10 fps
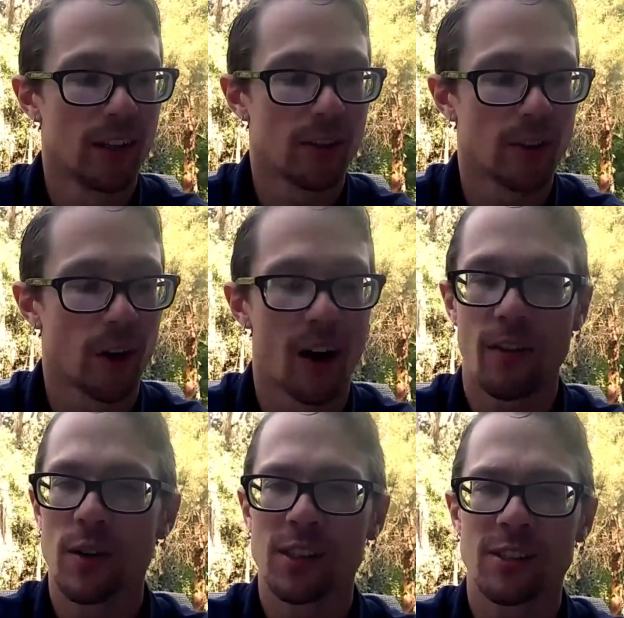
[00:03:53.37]
So
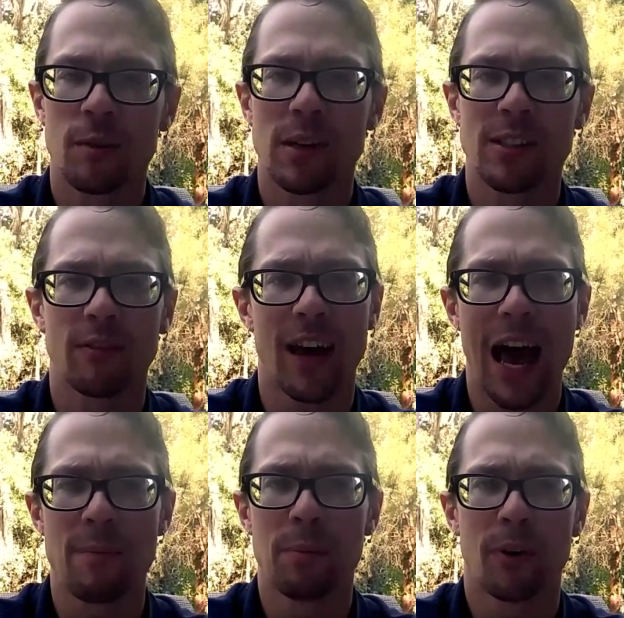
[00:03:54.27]
I've always considered myself a
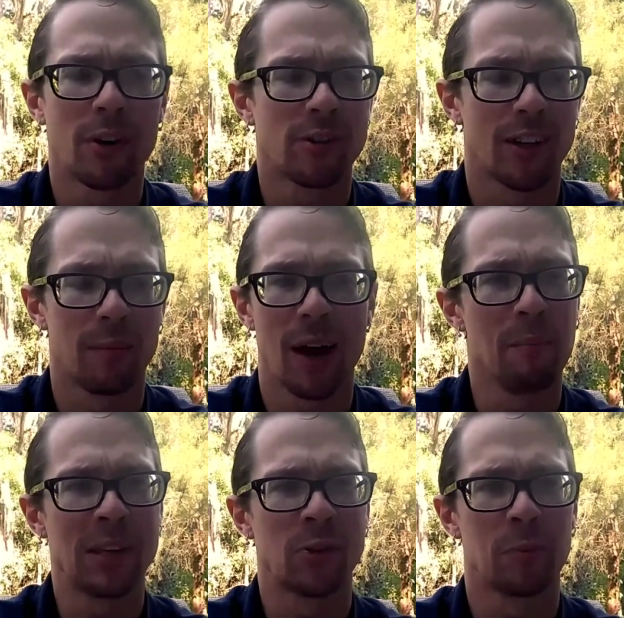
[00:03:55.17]
happy person. I'm
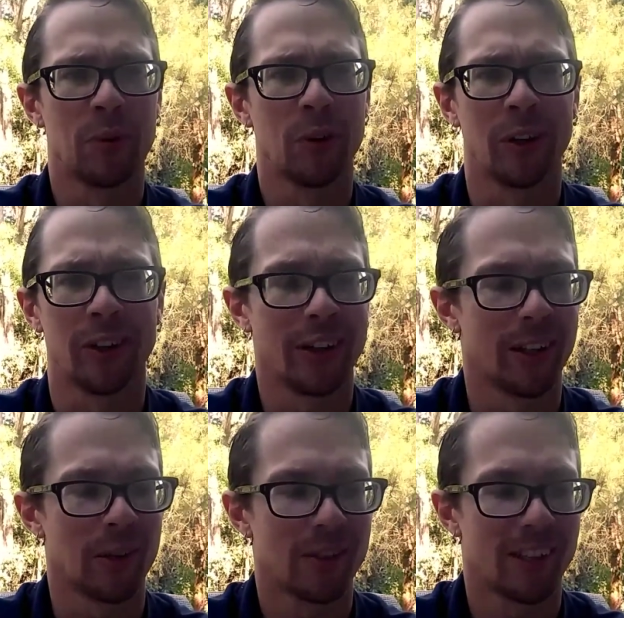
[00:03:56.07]
not miserable or, you
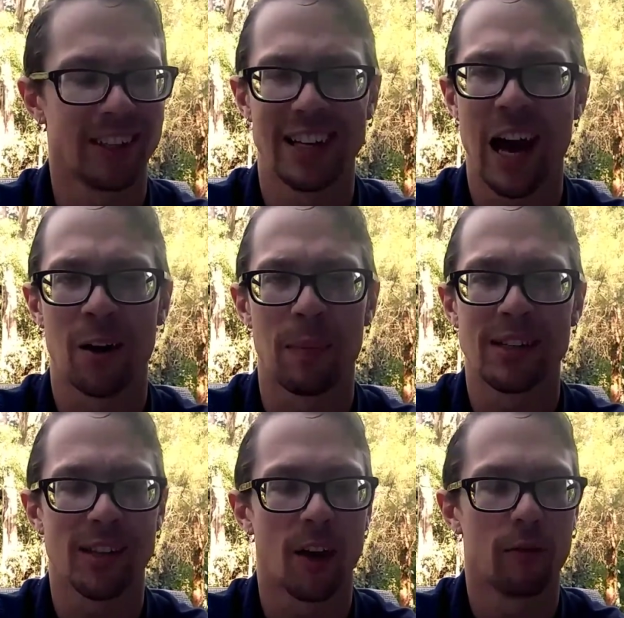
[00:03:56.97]
know, sitting down on
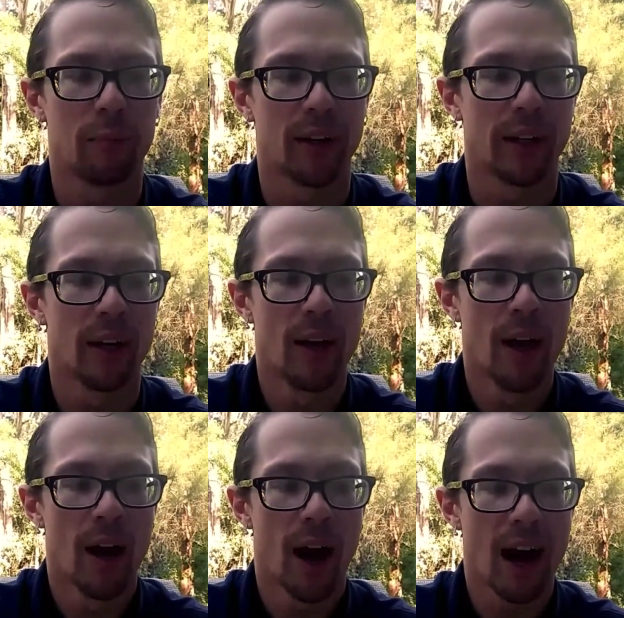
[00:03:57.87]
myself, but
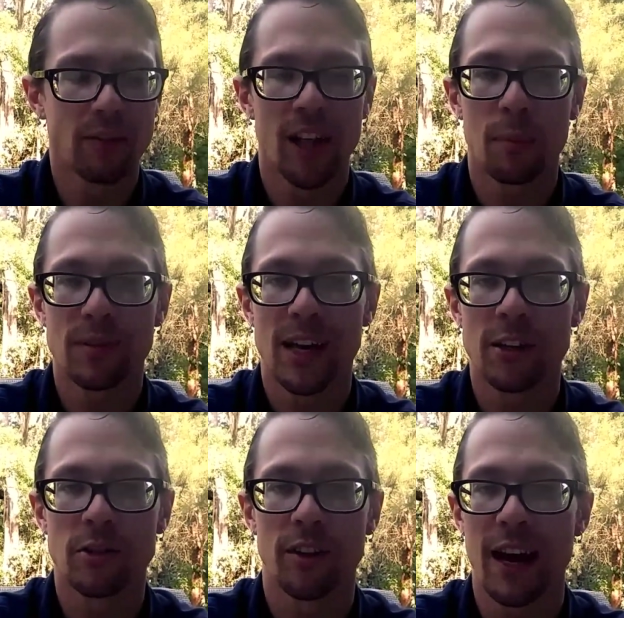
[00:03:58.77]
I have a lot of
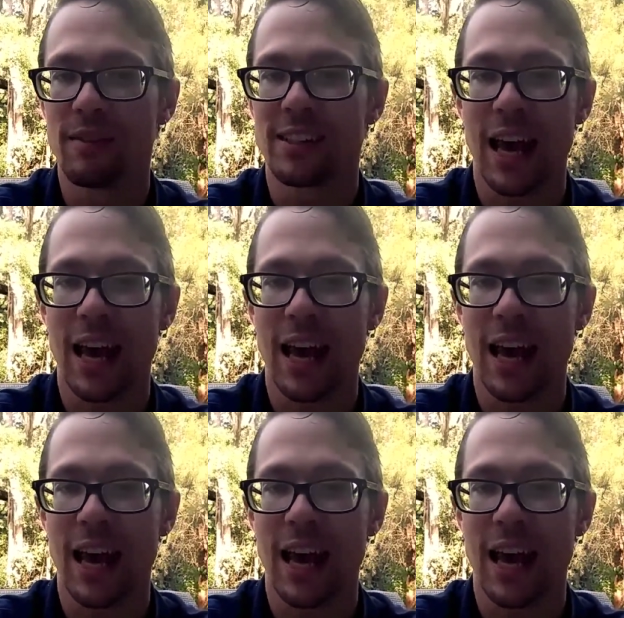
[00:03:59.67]
potential that I haven't